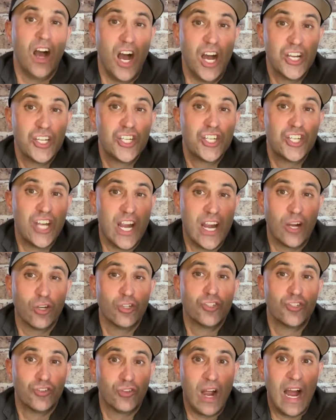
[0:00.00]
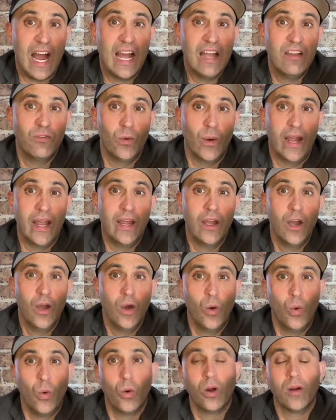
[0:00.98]
a shared driveway
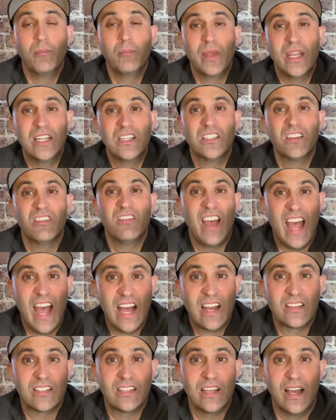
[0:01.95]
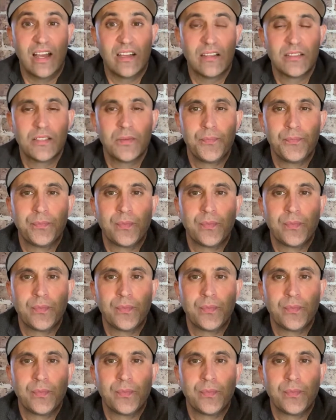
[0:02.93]
or means of access.